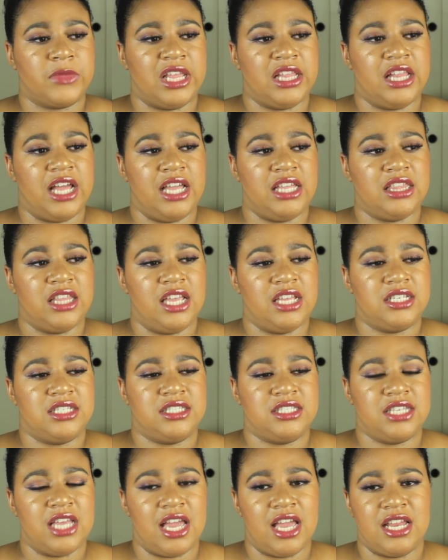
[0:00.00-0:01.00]
like they
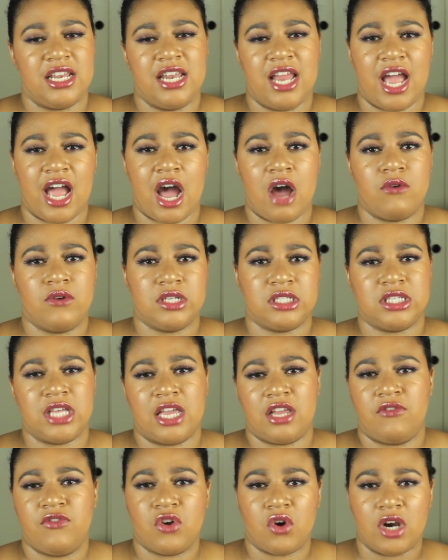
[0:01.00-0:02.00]
said, now it's
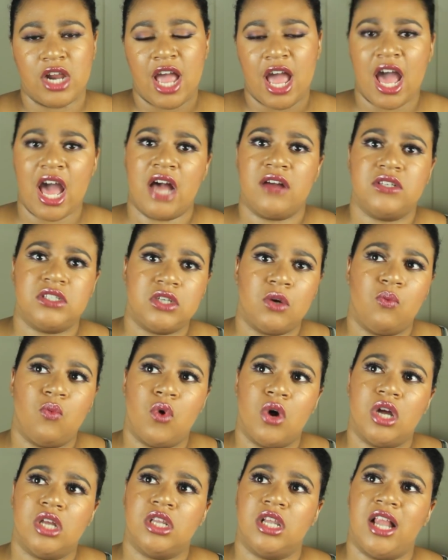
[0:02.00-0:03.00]
like, if you're going to have
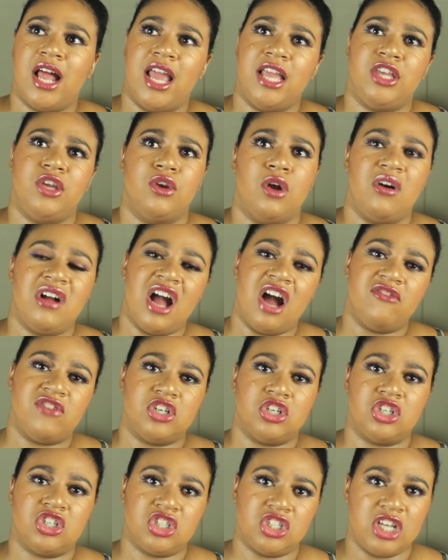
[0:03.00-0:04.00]
someone like, you know,
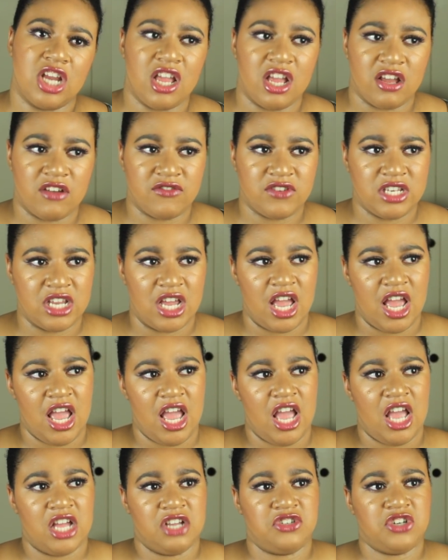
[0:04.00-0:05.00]
cover your shift,
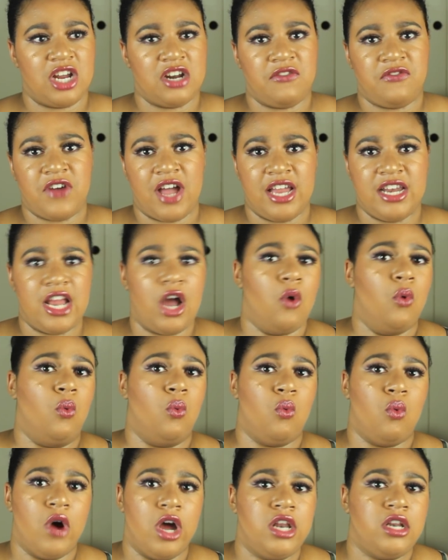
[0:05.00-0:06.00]
try to find out
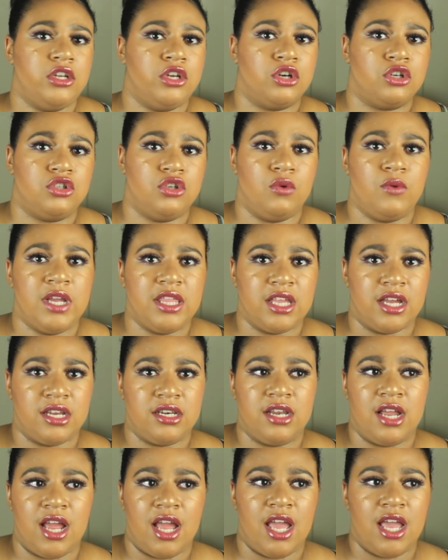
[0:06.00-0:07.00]
what you're doing
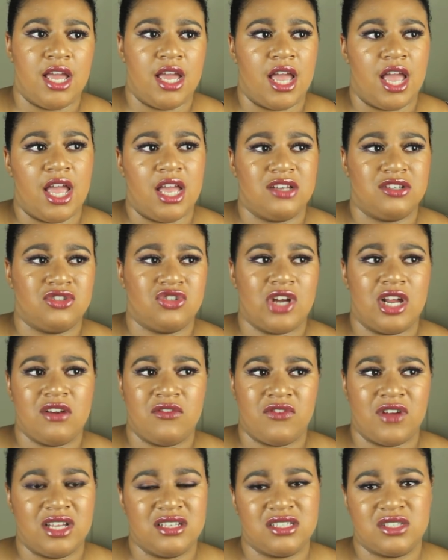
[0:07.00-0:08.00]
that day and try
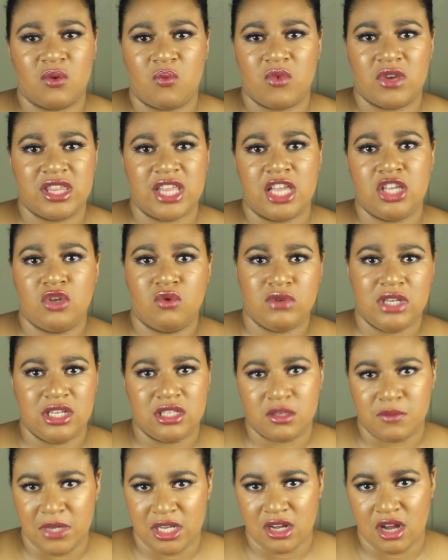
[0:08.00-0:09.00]
to find someone that you
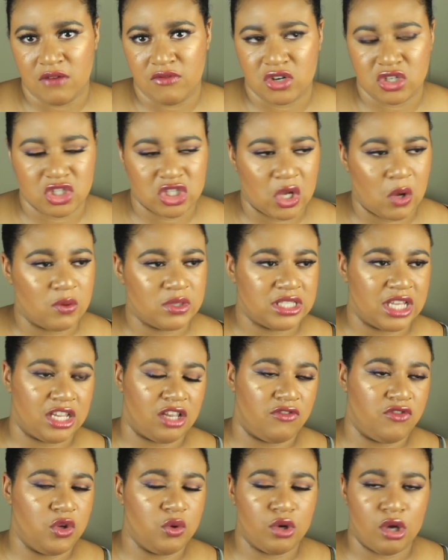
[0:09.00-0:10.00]
need to be covered. So it's
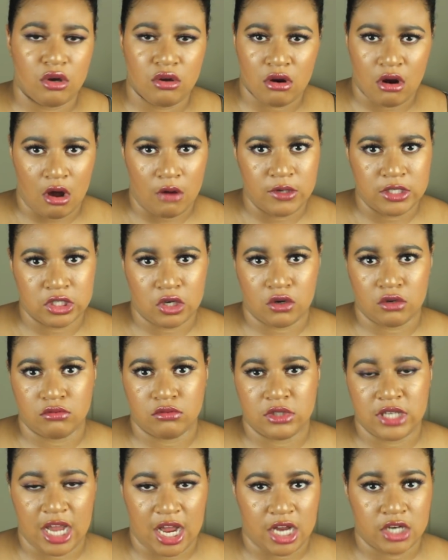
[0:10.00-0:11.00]
like, if you know you're always
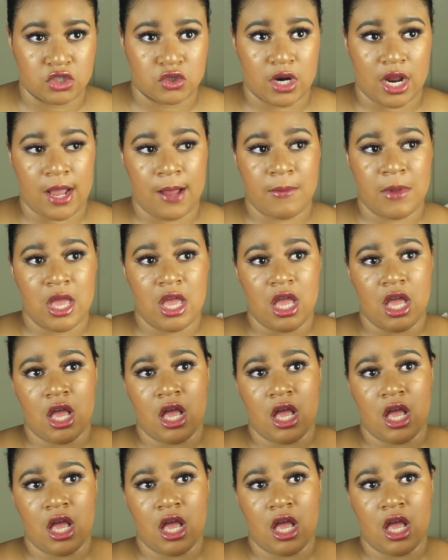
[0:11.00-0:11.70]
on Cash Wrap,